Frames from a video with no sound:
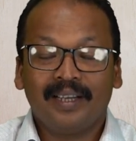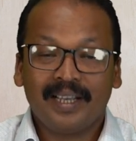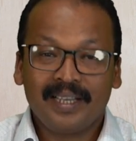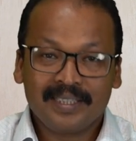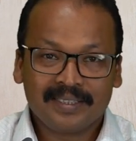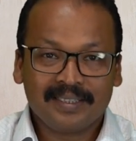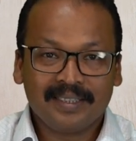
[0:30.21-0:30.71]

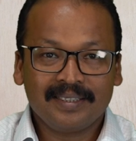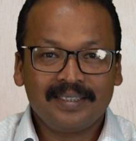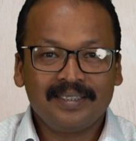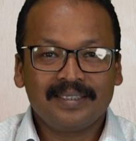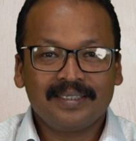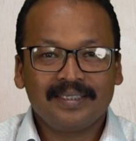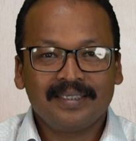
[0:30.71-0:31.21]
case
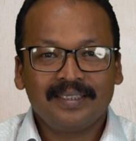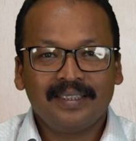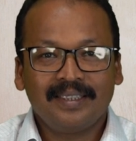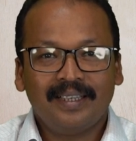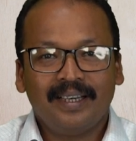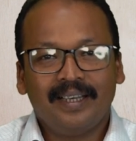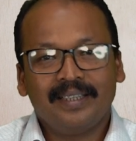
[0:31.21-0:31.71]
studies
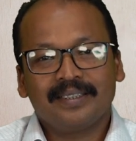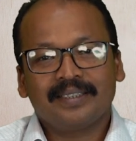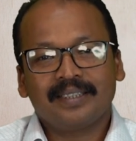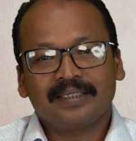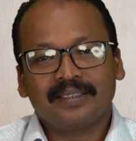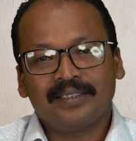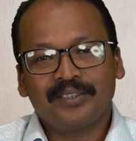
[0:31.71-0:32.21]
and
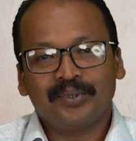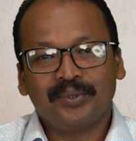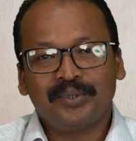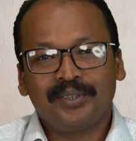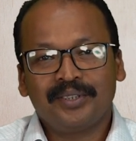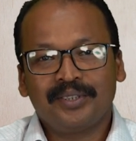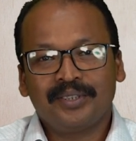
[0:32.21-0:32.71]
success
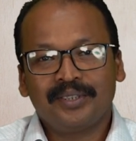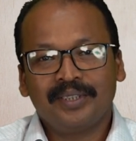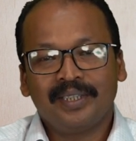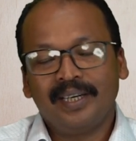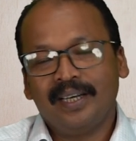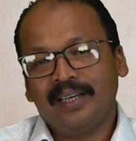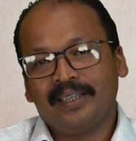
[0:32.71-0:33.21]
stories
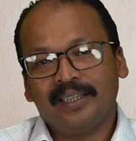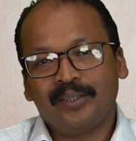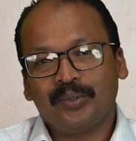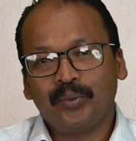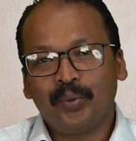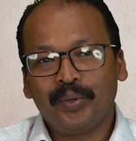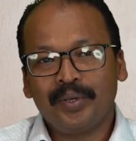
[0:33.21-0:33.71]
related
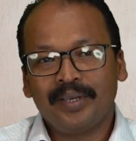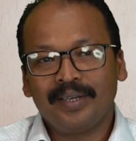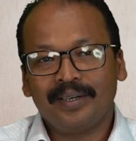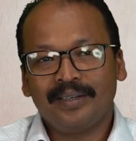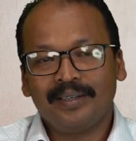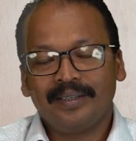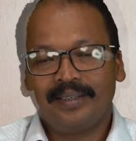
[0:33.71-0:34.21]
to
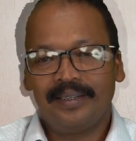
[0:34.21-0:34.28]
OER,